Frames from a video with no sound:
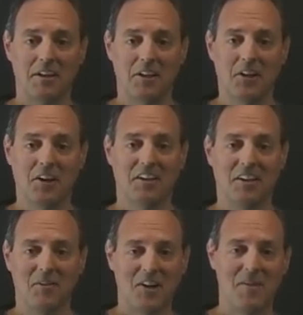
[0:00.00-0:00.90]
here
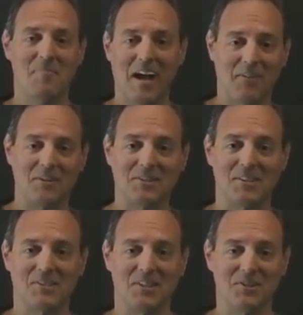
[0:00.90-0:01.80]
and come back once
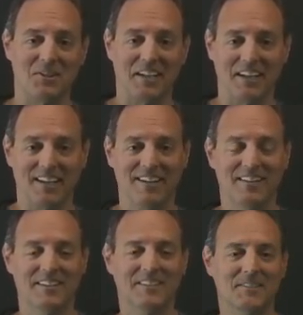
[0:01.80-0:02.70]
it's done training
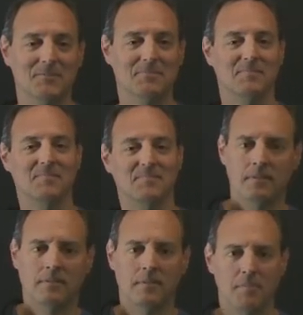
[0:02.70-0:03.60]

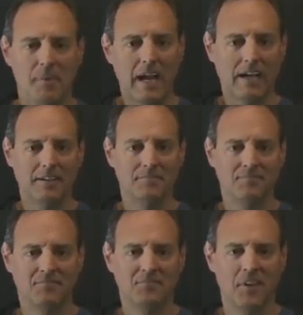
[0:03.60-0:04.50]
back.
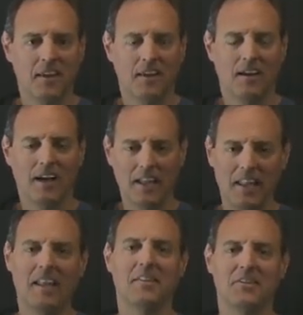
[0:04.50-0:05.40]
I
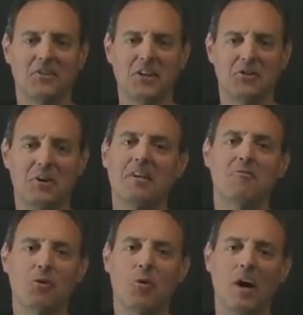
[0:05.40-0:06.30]
let this thing train
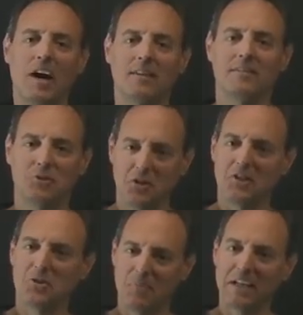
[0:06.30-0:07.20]
for a while. So
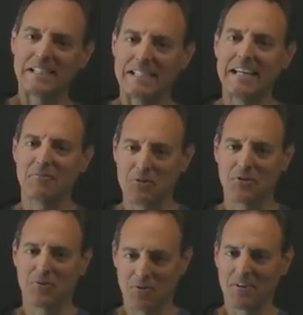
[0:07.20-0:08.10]
that's the biggest thing
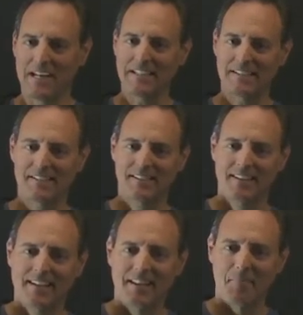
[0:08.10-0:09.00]
with neural nets.
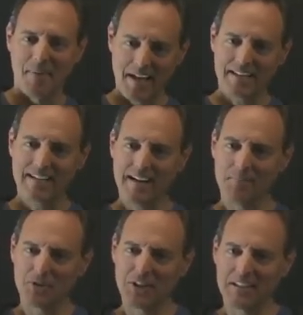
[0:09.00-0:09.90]
The amount of time
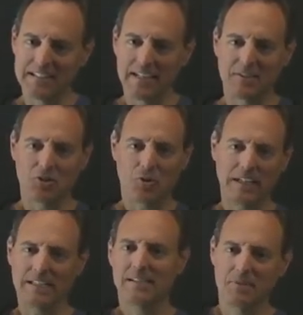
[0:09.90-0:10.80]
it's going to take to
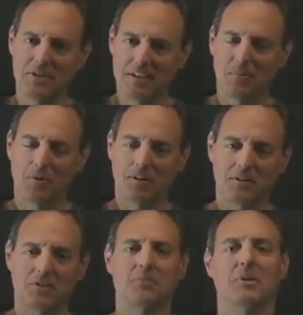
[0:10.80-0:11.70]
train some of these networks
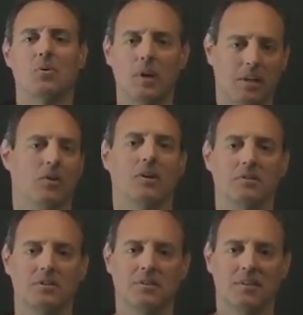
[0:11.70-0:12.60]
is going to be quite large.